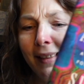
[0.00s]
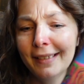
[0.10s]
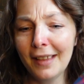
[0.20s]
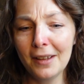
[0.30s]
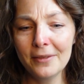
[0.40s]

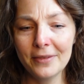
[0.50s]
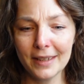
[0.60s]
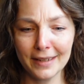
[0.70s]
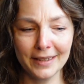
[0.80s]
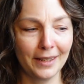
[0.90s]
love
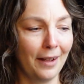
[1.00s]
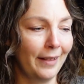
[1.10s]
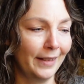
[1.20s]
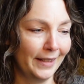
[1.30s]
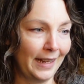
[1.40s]
that it's
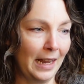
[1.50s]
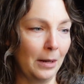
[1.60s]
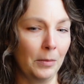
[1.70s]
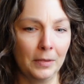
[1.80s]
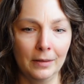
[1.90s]
got the
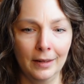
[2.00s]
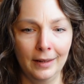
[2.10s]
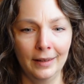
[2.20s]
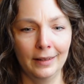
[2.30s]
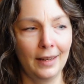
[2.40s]
same
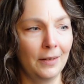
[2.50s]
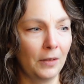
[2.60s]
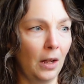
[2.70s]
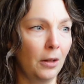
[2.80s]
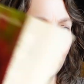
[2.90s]
kind of
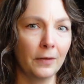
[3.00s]
color